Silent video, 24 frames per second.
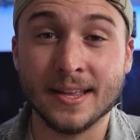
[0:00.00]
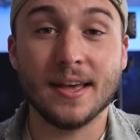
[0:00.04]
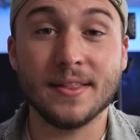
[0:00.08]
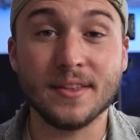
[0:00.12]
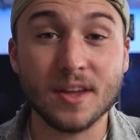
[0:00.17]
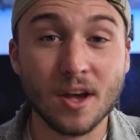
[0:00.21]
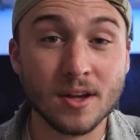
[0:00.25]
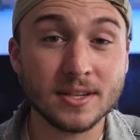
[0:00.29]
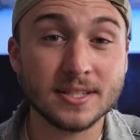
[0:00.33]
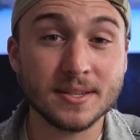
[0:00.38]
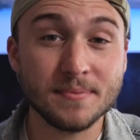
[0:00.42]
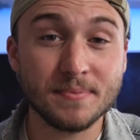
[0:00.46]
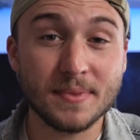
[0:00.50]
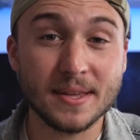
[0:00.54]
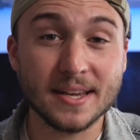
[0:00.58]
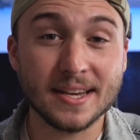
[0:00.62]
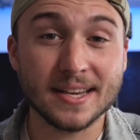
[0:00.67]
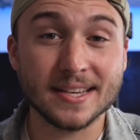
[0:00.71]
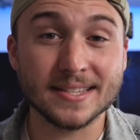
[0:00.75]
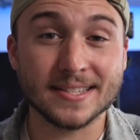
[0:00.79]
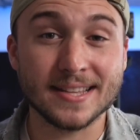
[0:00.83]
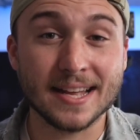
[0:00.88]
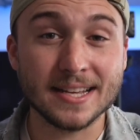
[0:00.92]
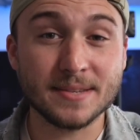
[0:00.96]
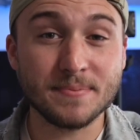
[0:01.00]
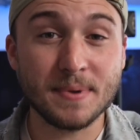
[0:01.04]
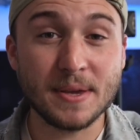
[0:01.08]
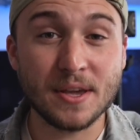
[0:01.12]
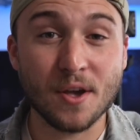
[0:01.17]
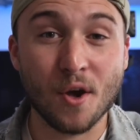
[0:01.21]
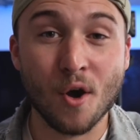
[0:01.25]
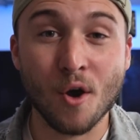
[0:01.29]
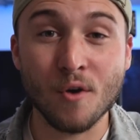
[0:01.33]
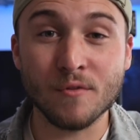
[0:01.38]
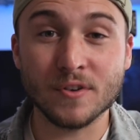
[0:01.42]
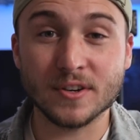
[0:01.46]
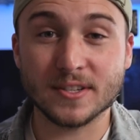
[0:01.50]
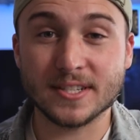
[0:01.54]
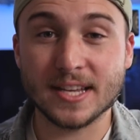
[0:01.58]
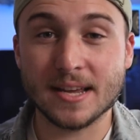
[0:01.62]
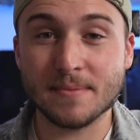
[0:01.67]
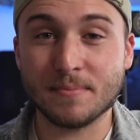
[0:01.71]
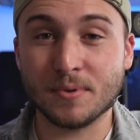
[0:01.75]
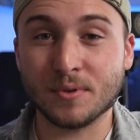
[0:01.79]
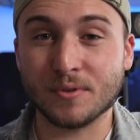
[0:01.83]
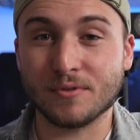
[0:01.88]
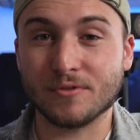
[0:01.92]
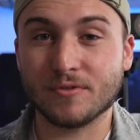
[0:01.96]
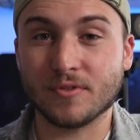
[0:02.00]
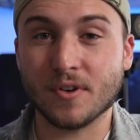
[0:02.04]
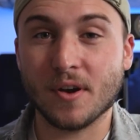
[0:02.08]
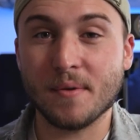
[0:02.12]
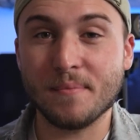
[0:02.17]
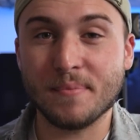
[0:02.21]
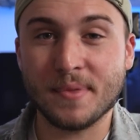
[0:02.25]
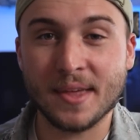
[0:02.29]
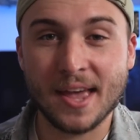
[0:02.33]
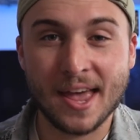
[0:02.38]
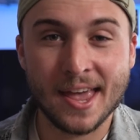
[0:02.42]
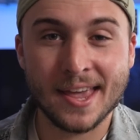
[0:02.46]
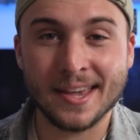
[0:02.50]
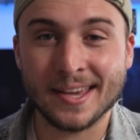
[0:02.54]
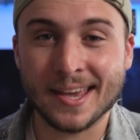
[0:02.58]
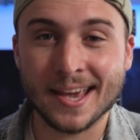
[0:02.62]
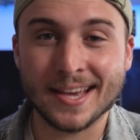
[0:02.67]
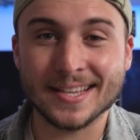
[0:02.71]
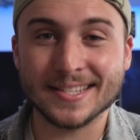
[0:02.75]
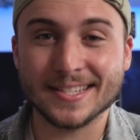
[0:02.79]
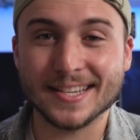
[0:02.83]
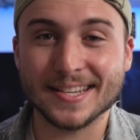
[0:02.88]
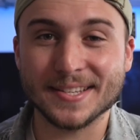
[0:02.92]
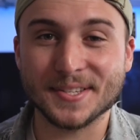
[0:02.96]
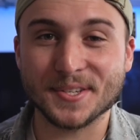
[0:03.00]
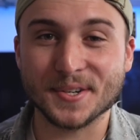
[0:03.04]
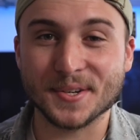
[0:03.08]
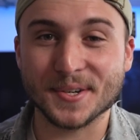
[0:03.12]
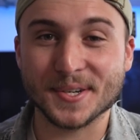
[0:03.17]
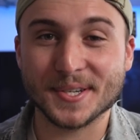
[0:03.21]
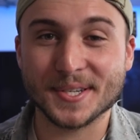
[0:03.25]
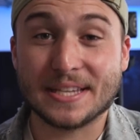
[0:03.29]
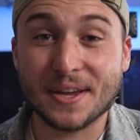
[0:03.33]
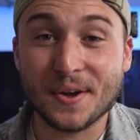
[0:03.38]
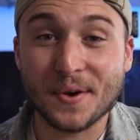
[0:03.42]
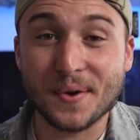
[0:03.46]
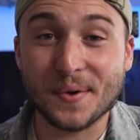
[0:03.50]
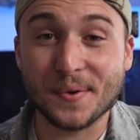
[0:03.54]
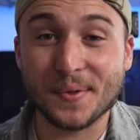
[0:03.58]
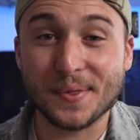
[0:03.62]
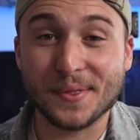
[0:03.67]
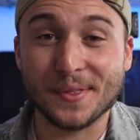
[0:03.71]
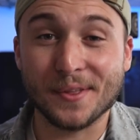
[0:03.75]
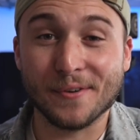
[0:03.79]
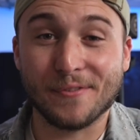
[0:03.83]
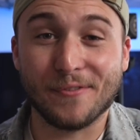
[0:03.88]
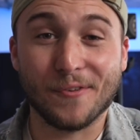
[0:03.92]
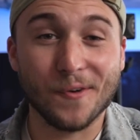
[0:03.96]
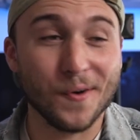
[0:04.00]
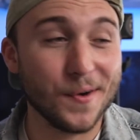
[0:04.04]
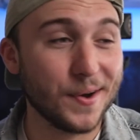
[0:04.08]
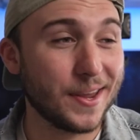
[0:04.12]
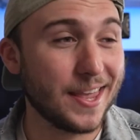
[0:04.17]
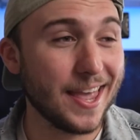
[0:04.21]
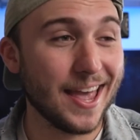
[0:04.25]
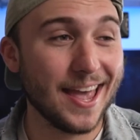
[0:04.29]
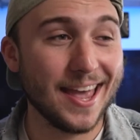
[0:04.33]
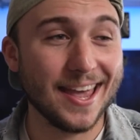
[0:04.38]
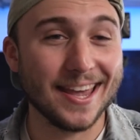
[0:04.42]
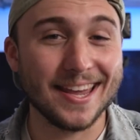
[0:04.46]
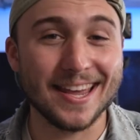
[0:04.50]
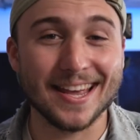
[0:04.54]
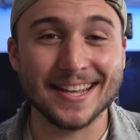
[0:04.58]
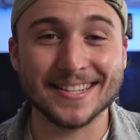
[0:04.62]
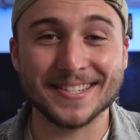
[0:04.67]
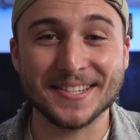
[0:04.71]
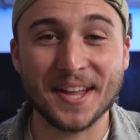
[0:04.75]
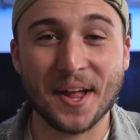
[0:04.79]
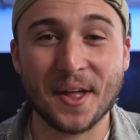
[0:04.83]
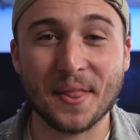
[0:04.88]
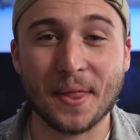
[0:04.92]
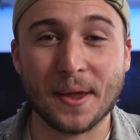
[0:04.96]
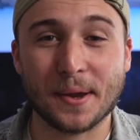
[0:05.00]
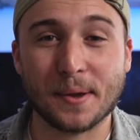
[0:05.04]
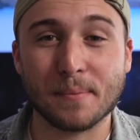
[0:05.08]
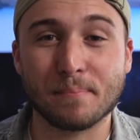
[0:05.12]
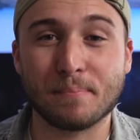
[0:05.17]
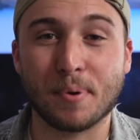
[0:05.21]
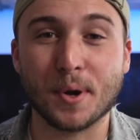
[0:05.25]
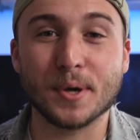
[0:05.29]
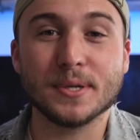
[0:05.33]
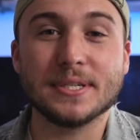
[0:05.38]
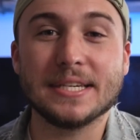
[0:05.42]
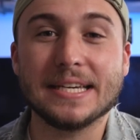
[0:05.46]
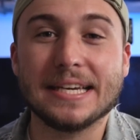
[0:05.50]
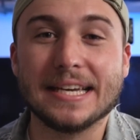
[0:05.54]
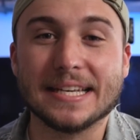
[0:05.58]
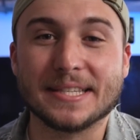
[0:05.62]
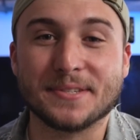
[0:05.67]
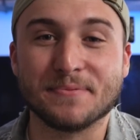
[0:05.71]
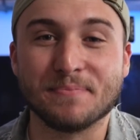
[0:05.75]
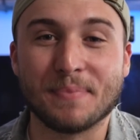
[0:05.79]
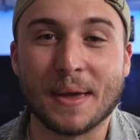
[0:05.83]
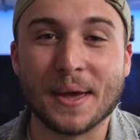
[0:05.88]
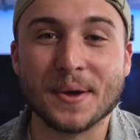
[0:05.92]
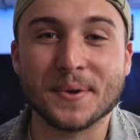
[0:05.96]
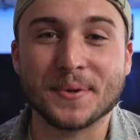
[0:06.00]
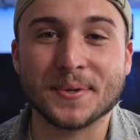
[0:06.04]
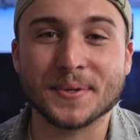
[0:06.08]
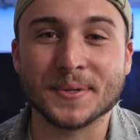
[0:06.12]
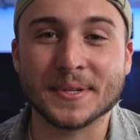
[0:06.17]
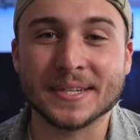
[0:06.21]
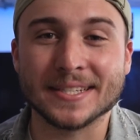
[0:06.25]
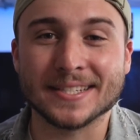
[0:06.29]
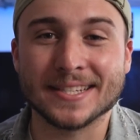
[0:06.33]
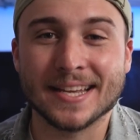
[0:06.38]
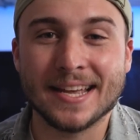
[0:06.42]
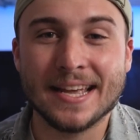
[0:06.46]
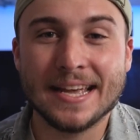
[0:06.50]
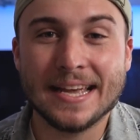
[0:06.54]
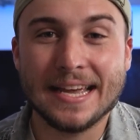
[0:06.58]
And the awesome thing is that's being oversampled from the 8K sensor. So the 4K, it's not like pushing its boundaries.